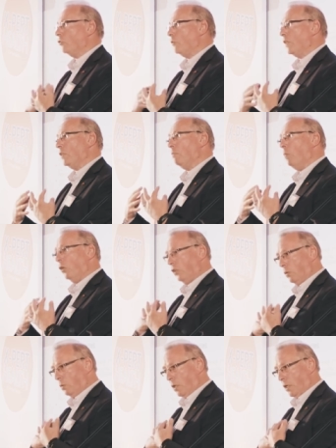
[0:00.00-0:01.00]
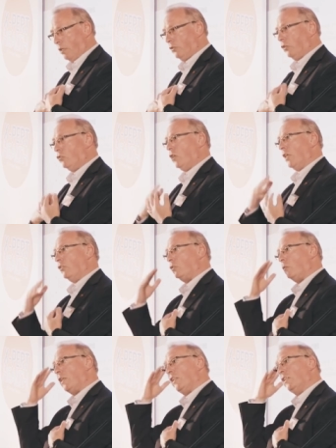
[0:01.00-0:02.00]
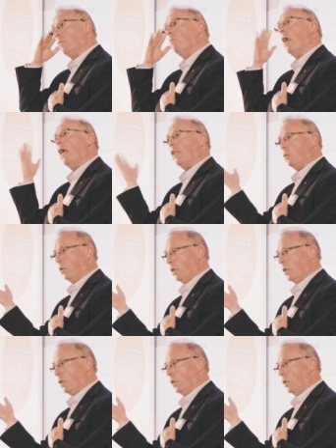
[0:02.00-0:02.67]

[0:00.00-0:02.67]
the way your body works to change the way that your mind